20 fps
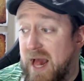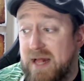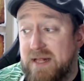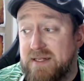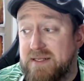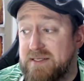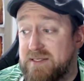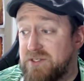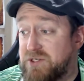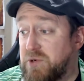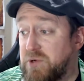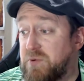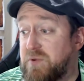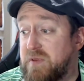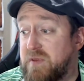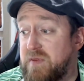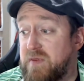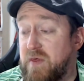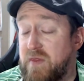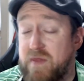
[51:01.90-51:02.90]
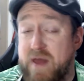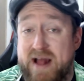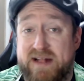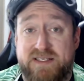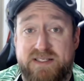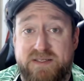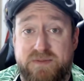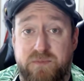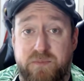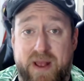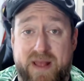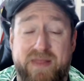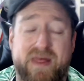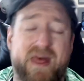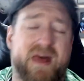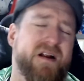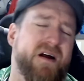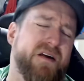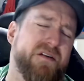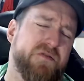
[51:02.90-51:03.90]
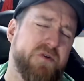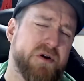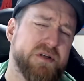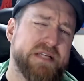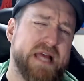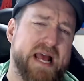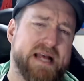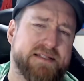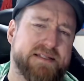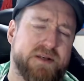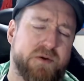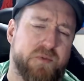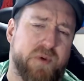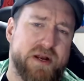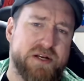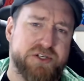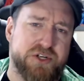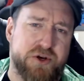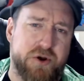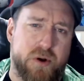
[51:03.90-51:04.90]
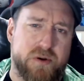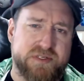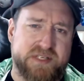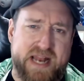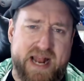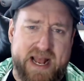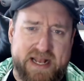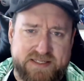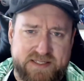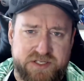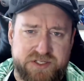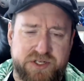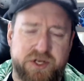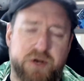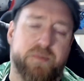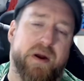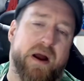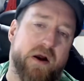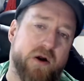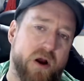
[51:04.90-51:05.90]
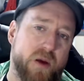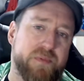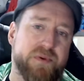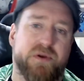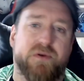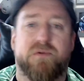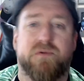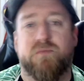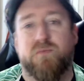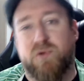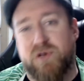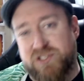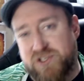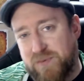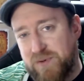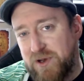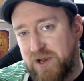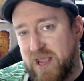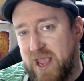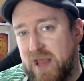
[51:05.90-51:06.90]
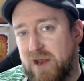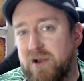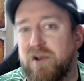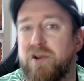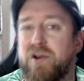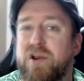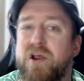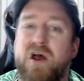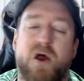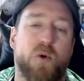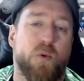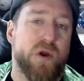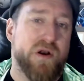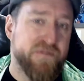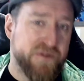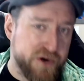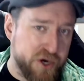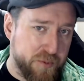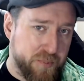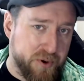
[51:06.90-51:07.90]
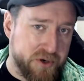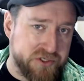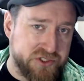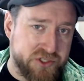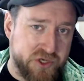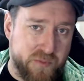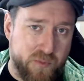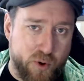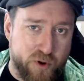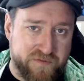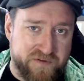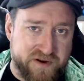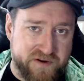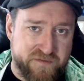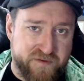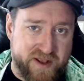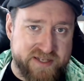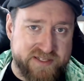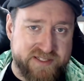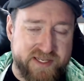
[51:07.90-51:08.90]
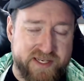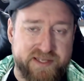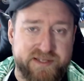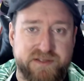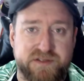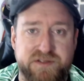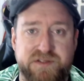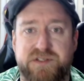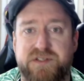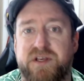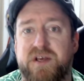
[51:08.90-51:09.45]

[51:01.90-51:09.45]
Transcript: So that's, and of course, as a ranger, you always get access to your power up and risk communicator, whatever your personal morphing device is.